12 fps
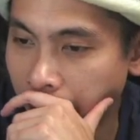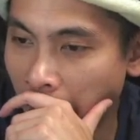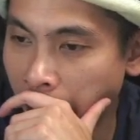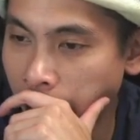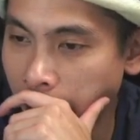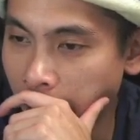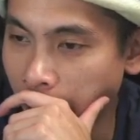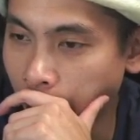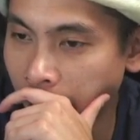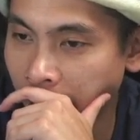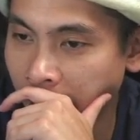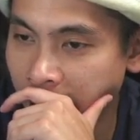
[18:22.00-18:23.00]
I forget
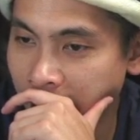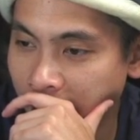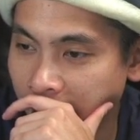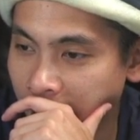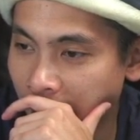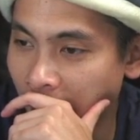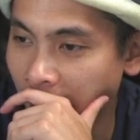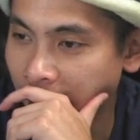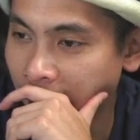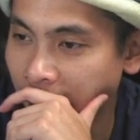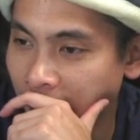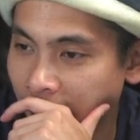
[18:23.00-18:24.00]
what its
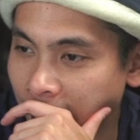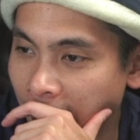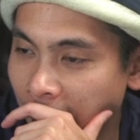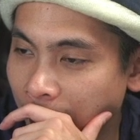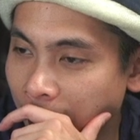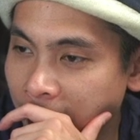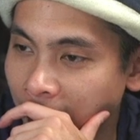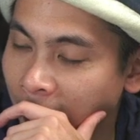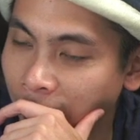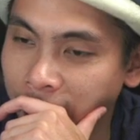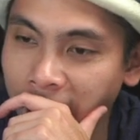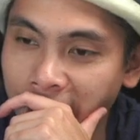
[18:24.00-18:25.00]
exact name is. I
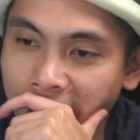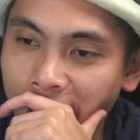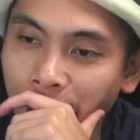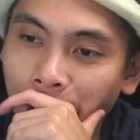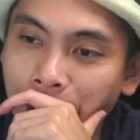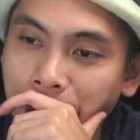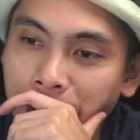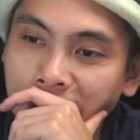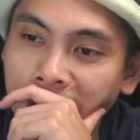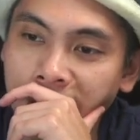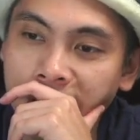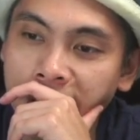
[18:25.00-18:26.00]
think it was like an
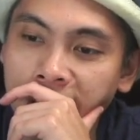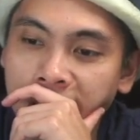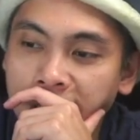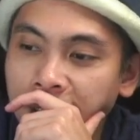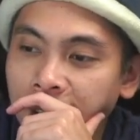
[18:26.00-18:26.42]
RP2